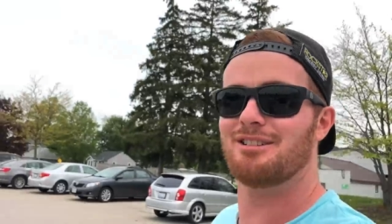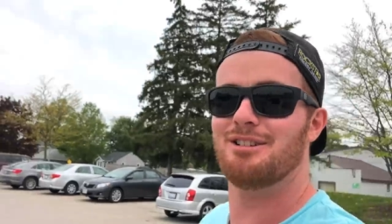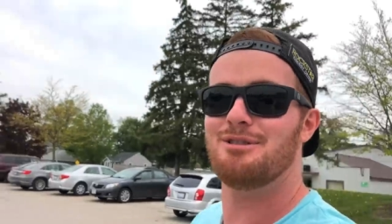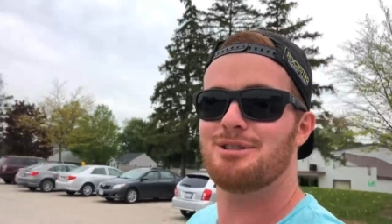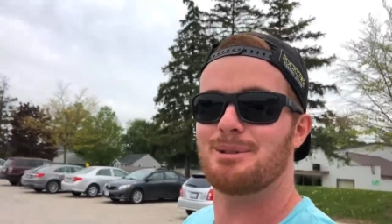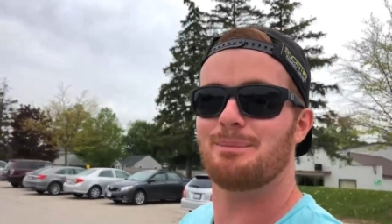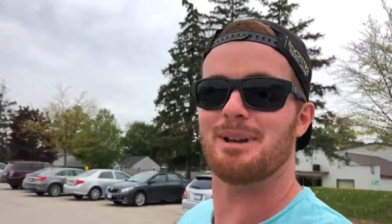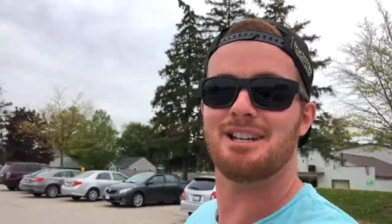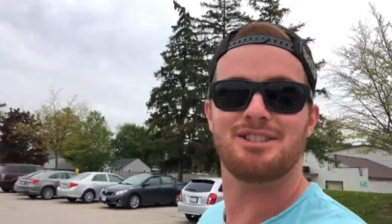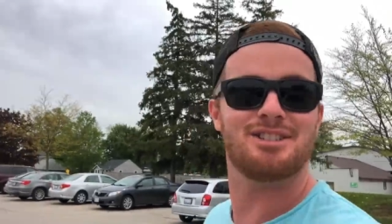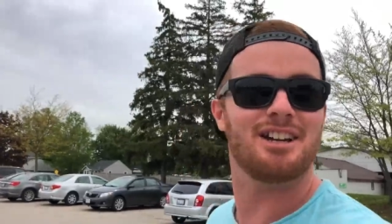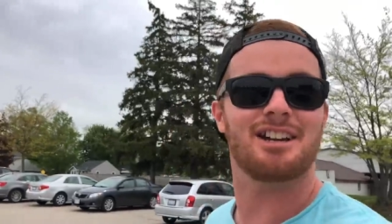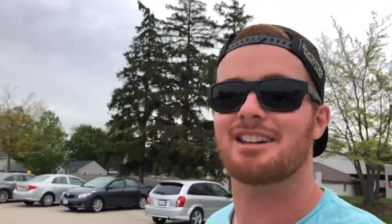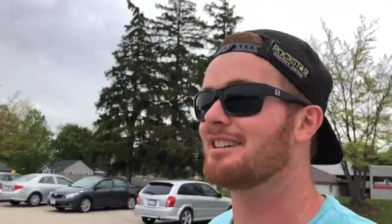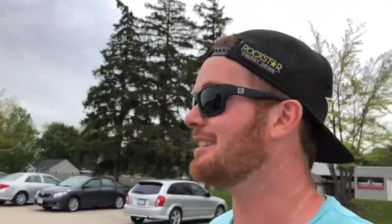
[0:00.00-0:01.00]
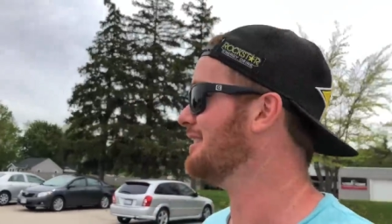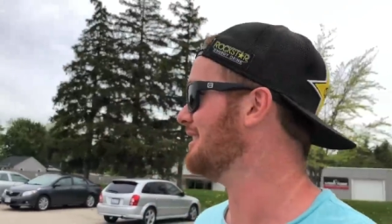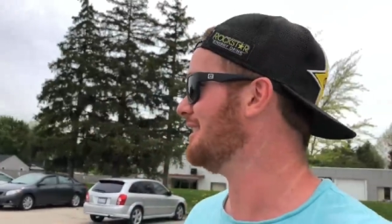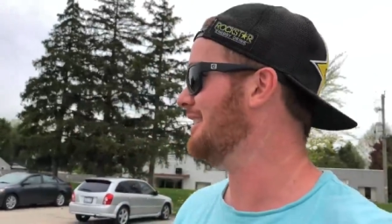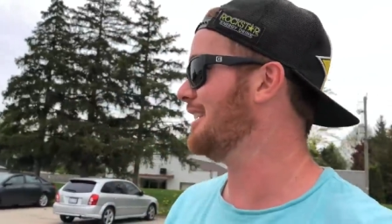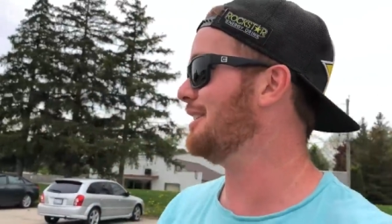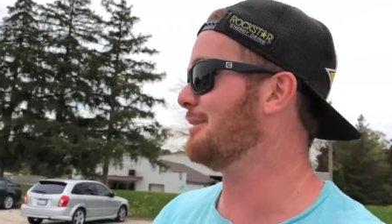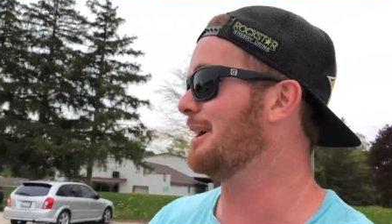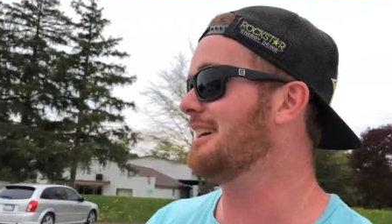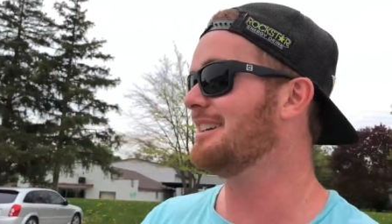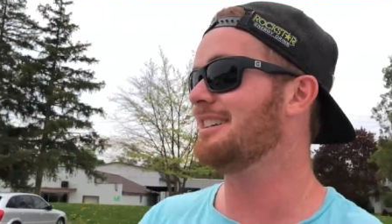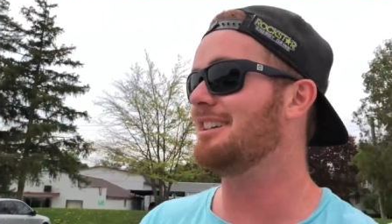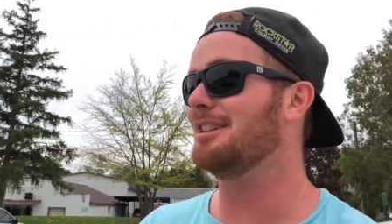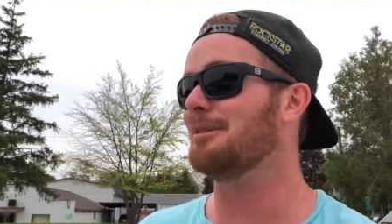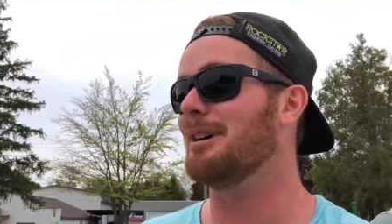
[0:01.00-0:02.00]
or lose the paycheck. Either way,
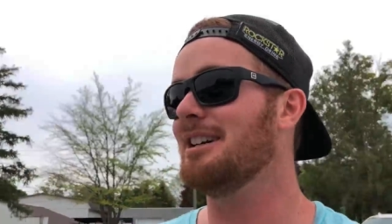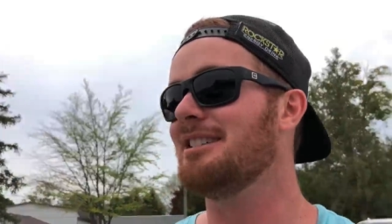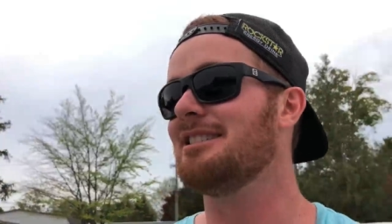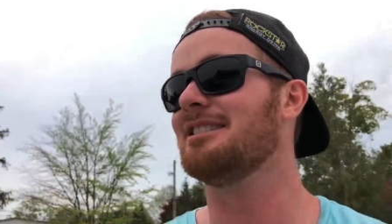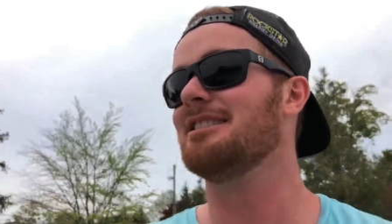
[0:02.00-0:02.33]
either way.